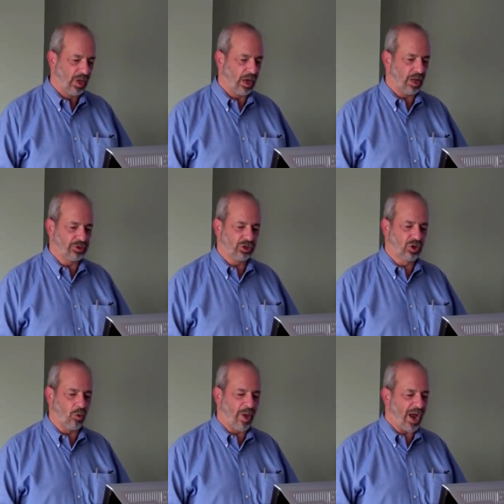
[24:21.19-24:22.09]
And I'll
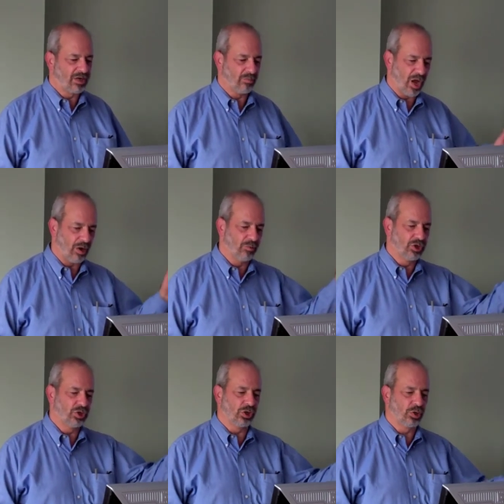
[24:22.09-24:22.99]
just go back to my
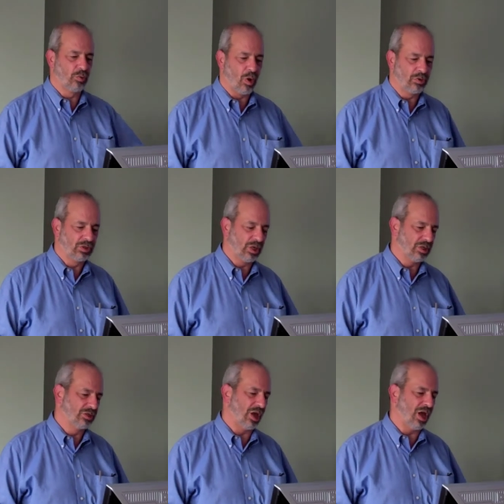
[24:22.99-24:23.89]
original quote
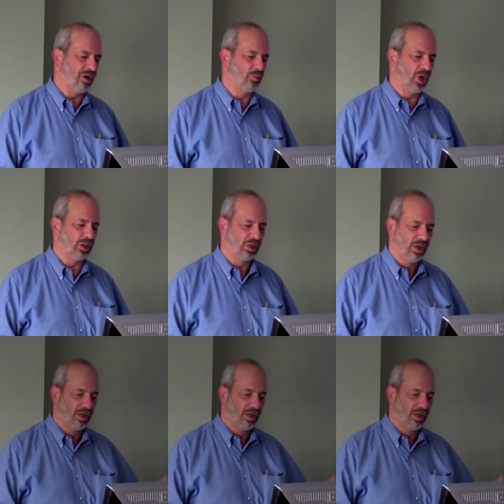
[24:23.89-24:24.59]
to end with,